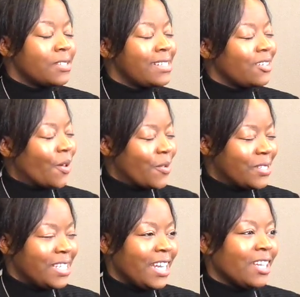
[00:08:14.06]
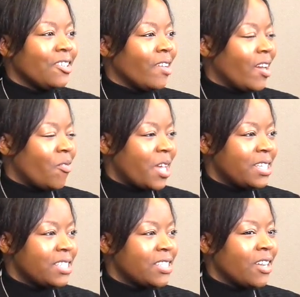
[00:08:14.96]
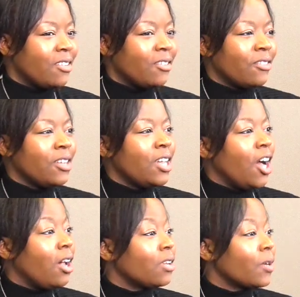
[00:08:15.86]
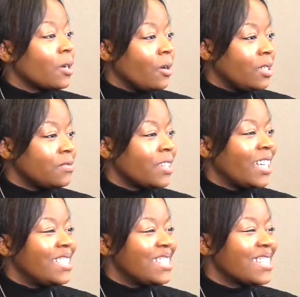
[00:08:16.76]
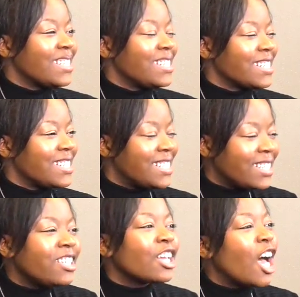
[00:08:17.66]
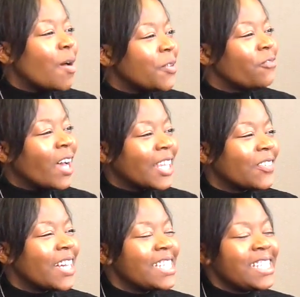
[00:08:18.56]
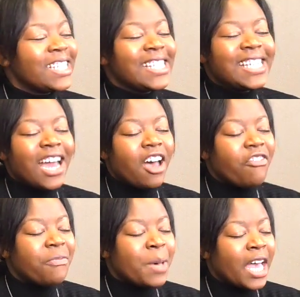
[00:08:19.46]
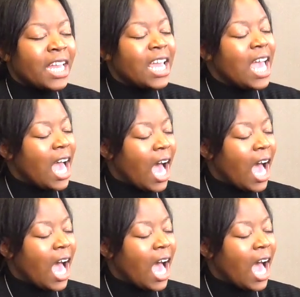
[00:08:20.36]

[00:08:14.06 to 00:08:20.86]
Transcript: Still hosting great events, so all of our current friends can still come and follow us and stuff, but